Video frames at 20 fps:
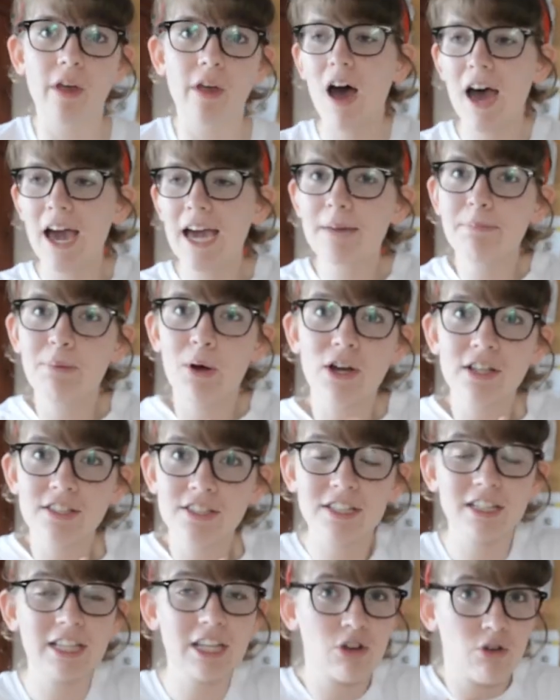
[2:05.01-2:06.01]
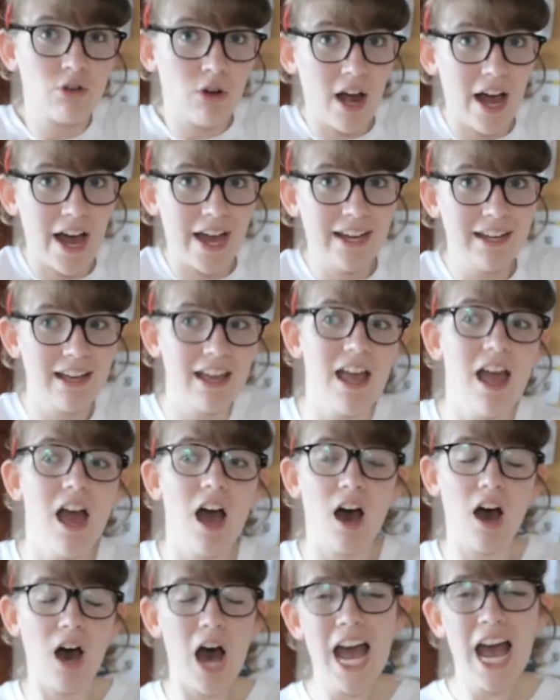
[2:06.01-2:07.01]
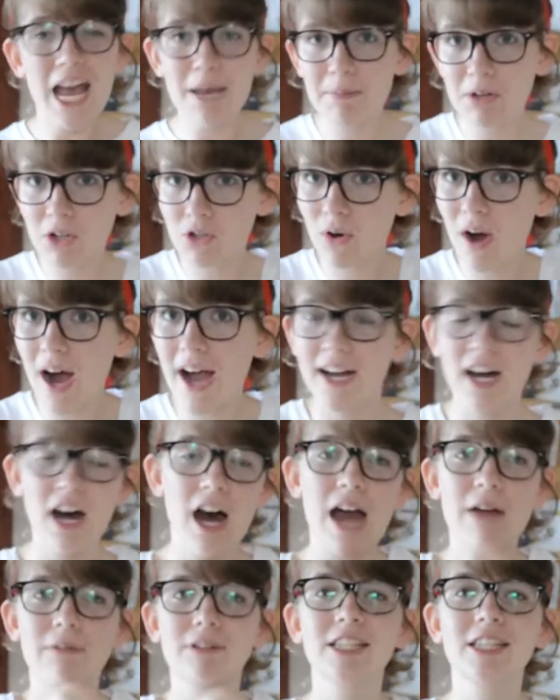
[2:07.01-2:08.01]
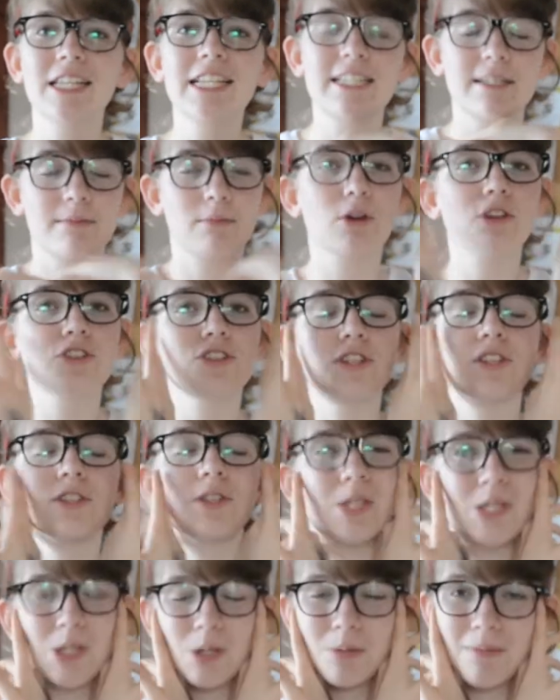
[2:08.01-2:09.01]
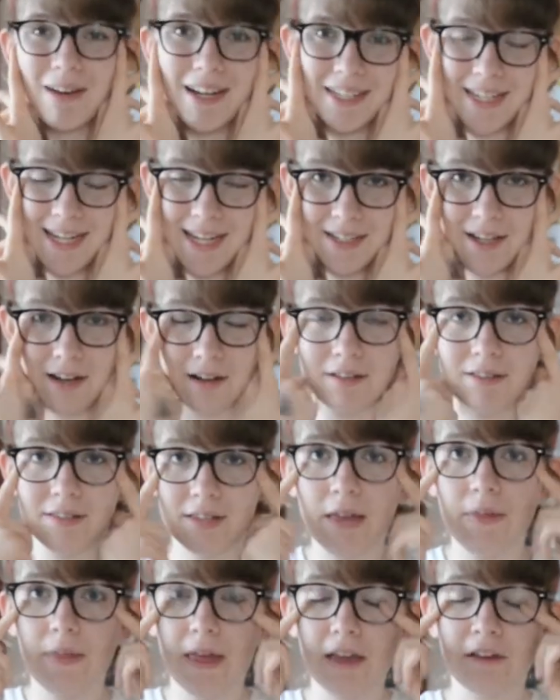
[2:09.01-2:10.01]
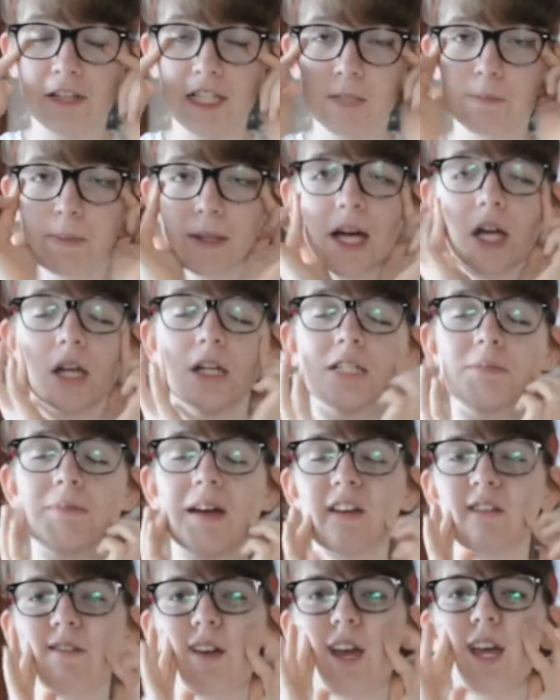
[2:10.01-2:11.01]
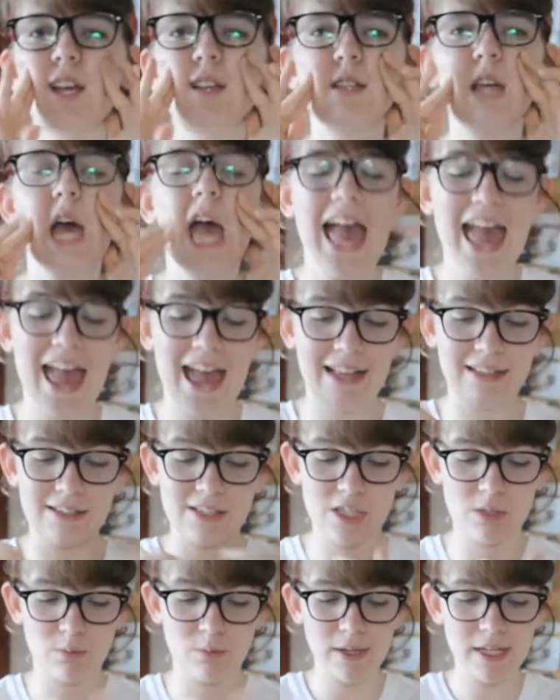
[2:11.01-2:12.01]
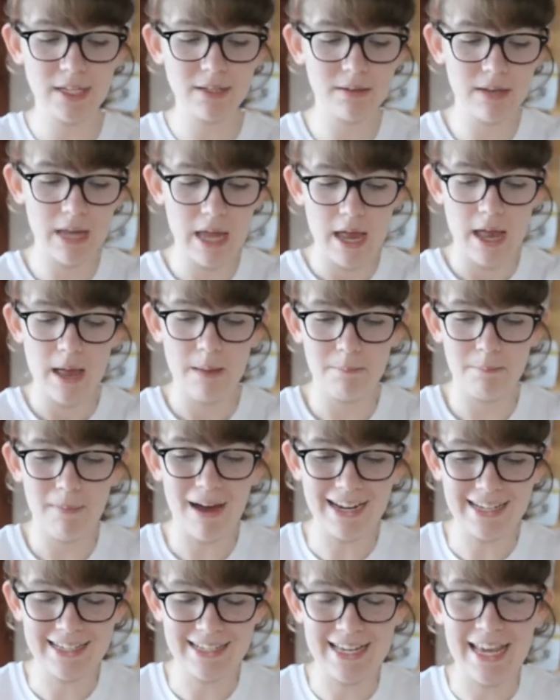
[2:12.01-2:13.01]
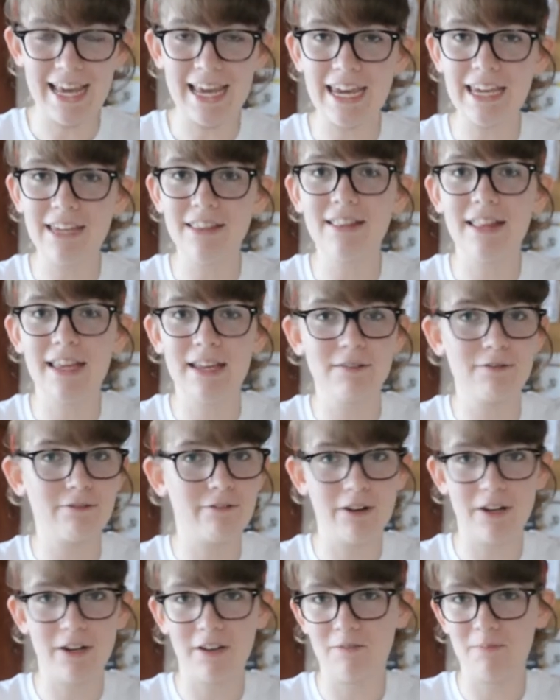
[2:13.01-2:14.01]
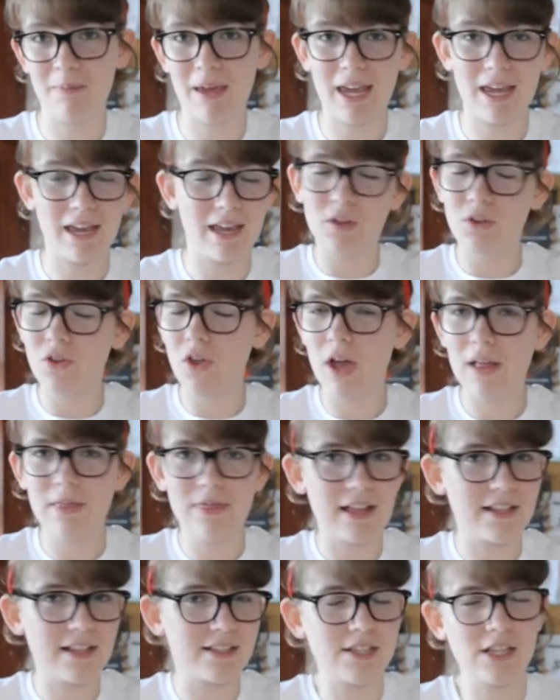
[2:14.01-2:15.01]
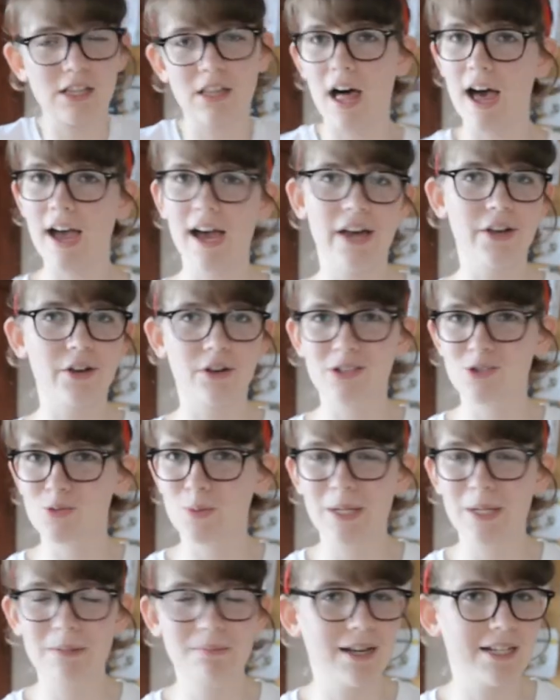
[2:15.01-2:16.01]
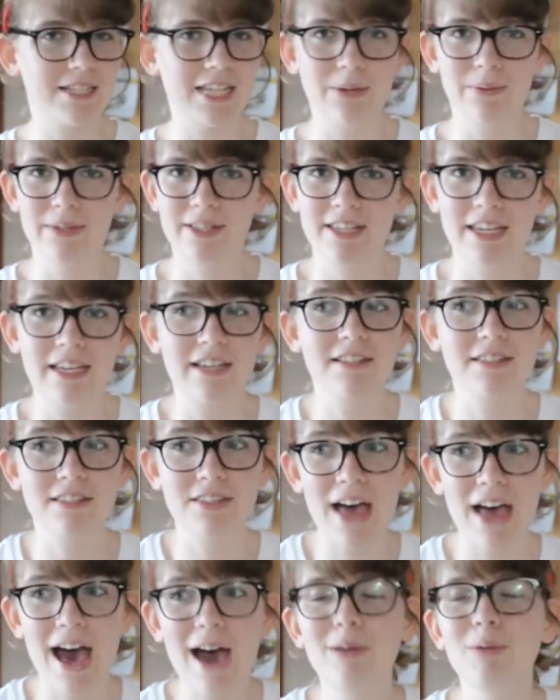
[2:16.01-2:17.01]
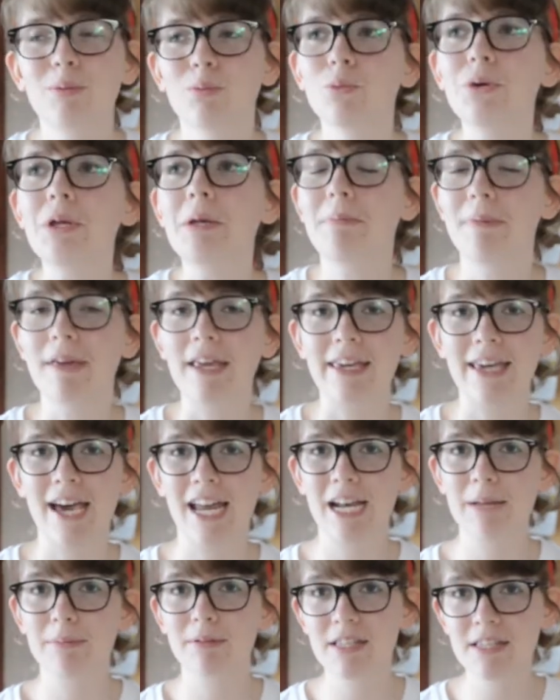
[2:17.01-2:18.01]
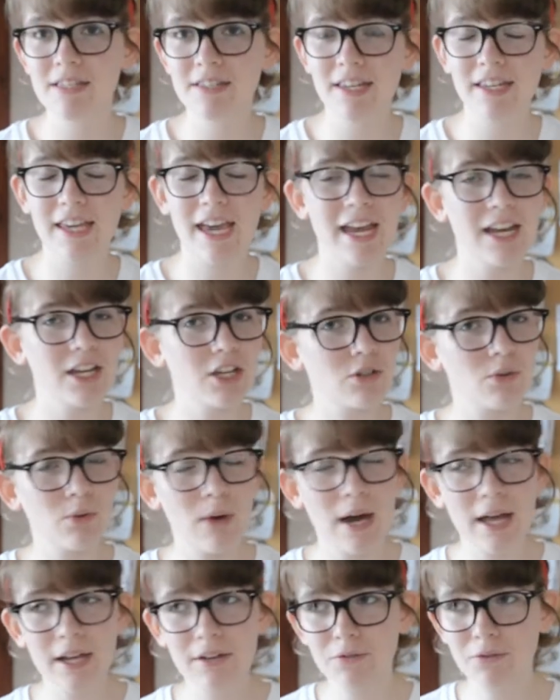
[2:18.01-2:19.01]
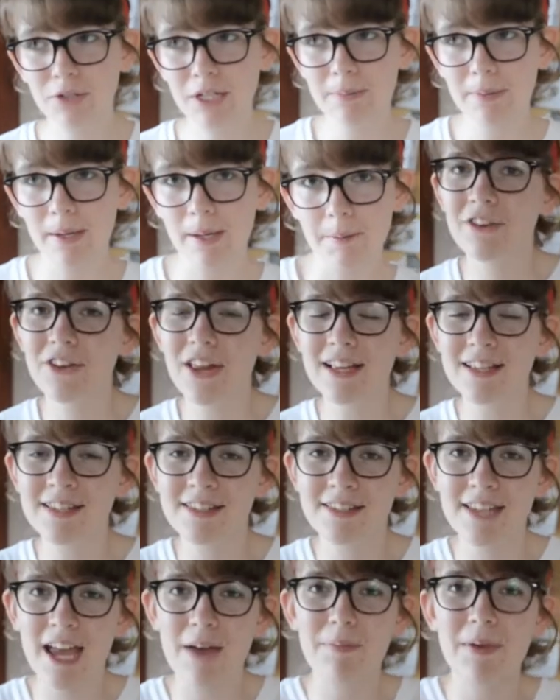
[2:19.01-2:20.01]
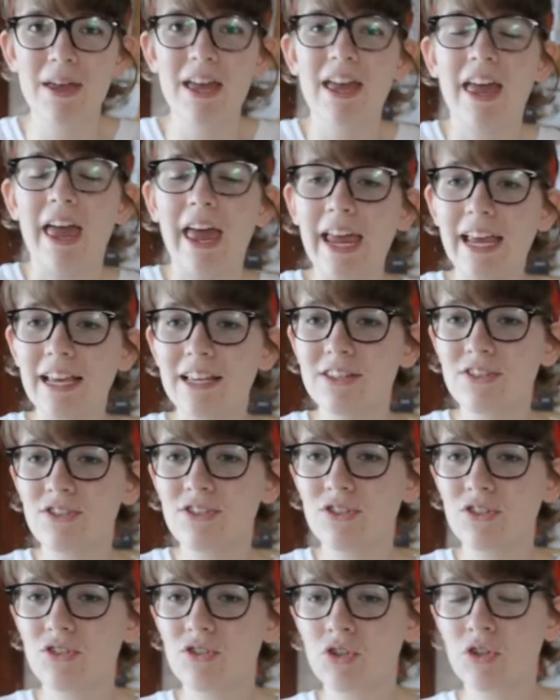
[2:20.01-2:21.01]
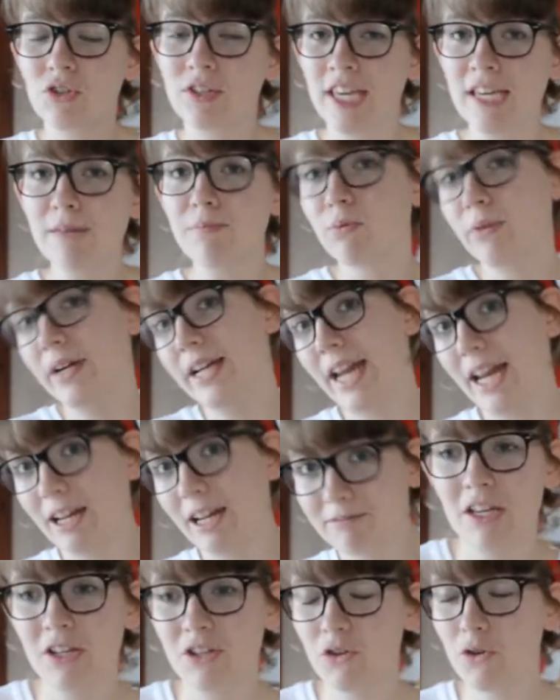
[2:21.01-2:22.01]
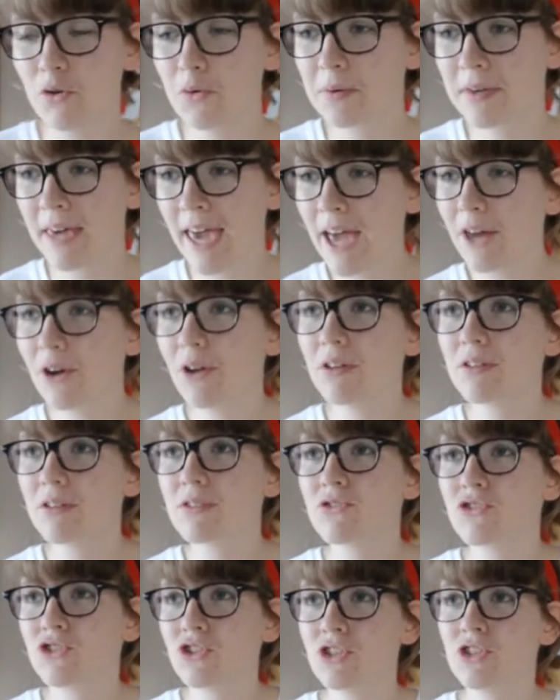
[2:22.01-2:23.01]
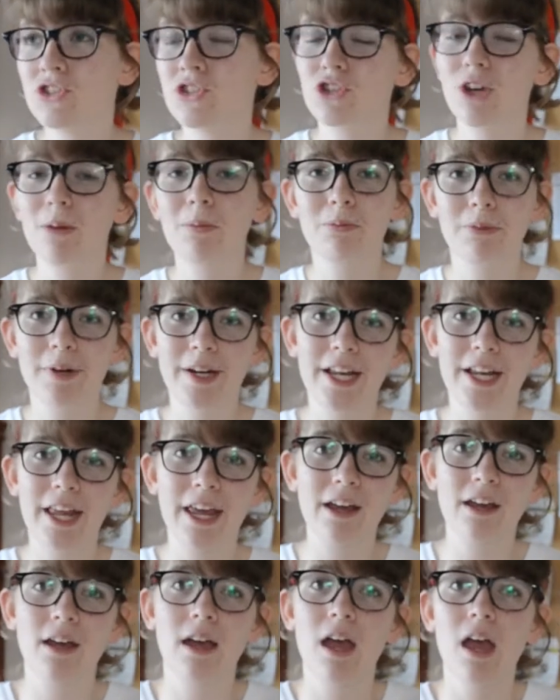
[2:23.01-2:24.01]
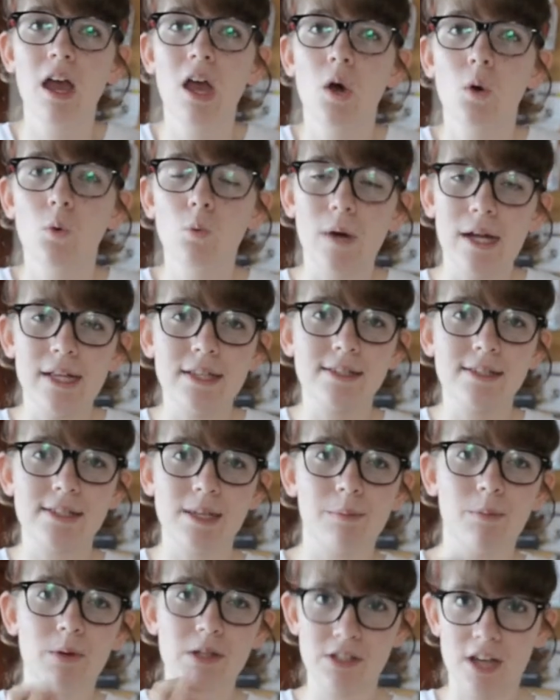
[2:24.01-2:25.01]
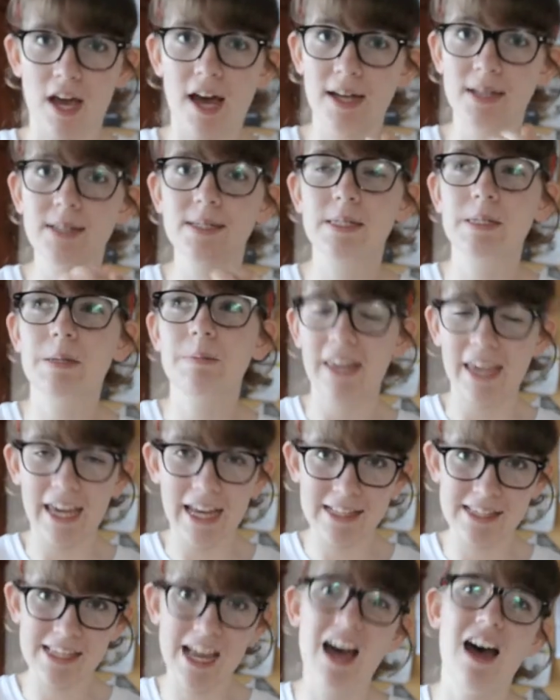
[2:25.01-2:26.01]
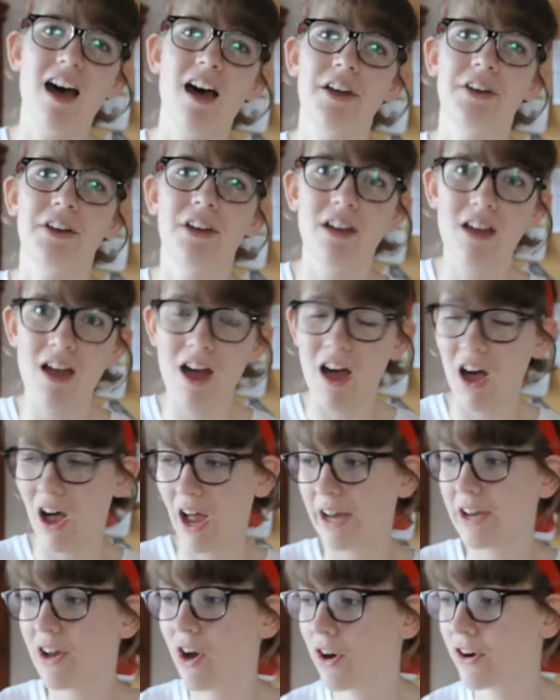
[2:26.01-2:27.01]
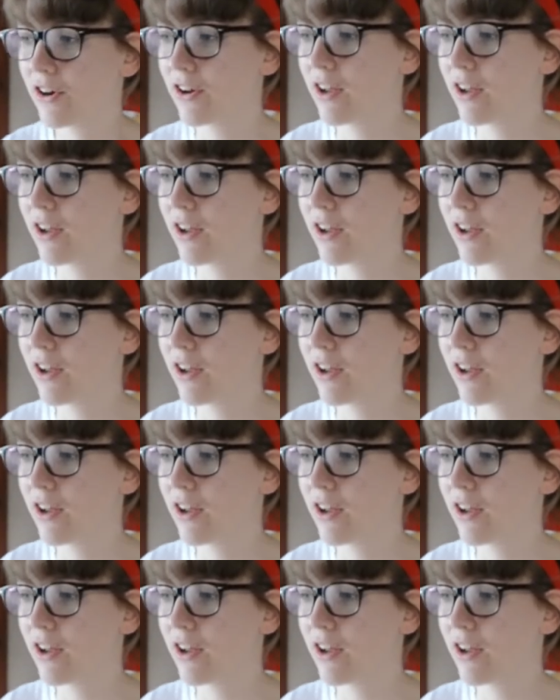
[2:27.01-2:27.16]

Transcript: I personally cry. I am a crier. I release emotions through my tear ducts and they spill out onto my face and sweeten my tea in front of me. No, that's a lie. I don't sweeten my tea with tears. That would be cannibalistic and kind of creepy. The next step is to keep reading. You cannot just stop reading when someone dies. It's hard, I know.